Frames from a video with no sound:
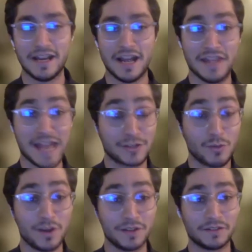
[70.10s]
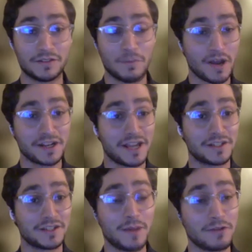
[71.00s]
that's what the podcast
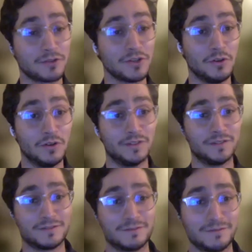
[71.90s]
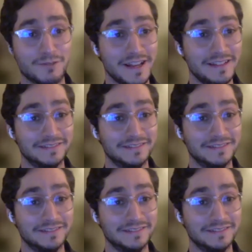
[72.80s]
is about too, right?